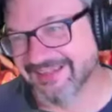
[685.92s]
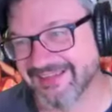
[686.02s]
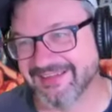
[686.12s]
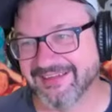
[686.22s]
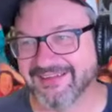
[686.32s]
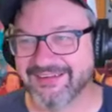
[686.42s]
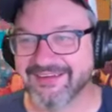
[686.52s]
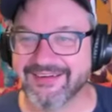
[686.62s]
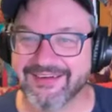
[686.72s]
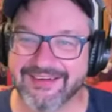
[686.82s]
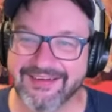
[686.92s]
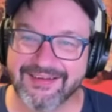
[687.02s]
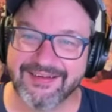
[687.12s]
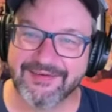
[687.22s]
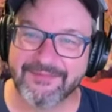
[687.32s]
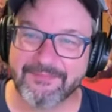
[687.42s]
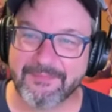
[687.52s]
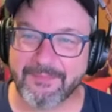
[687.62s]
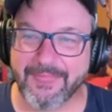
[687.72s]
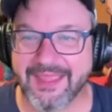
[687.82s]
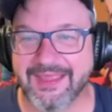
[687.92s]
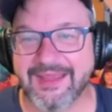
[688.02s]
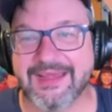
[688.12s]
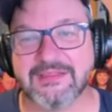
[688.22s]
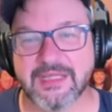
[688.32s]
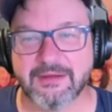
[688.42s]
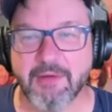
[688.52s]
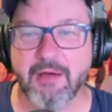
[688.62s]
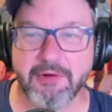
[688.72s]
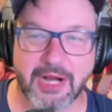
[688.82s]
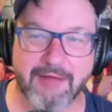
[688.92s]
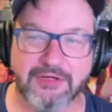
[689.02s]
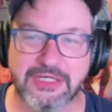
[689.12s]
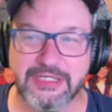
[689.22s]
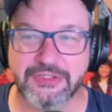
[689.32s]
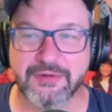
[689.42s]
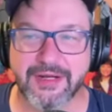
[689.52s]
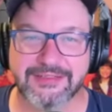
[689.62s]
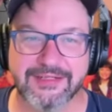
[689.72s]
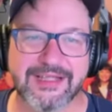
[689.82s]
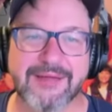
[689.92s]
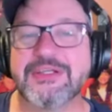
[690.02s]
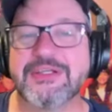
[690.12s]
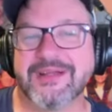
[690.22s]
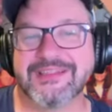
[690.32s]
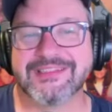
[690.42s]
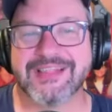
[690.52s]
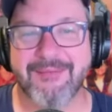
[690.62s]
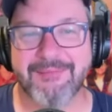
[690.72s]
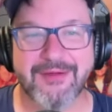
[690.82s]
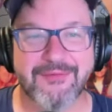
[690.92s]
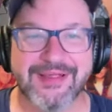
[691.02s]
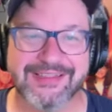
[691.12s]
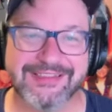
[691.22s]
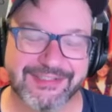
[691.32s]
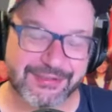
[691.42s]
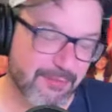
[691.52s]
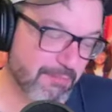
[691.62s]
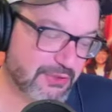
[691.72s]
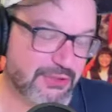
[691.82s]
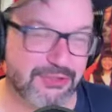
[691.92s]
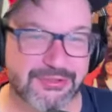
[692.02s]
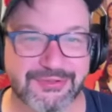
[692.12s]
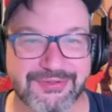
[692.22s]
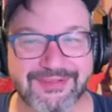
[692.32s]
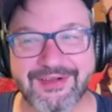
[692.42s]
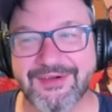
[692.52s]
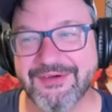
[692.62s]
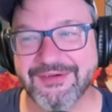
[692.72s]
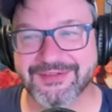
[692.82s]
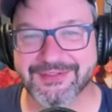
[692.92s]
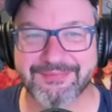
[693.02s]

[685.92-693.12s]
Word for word: out of here? And he's like, "Wow, we're gonna have to teach you how to tell time. Do you want to slap my wrist? Sure." Oh, he, like so